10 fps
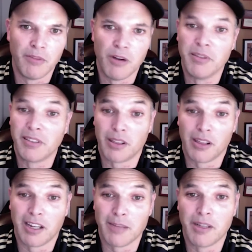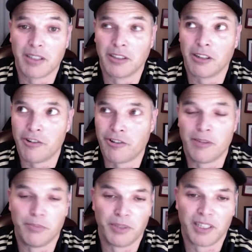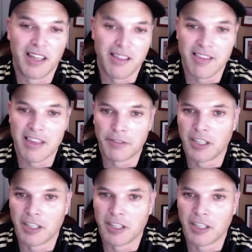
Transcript: moment to think about the larger implications of it,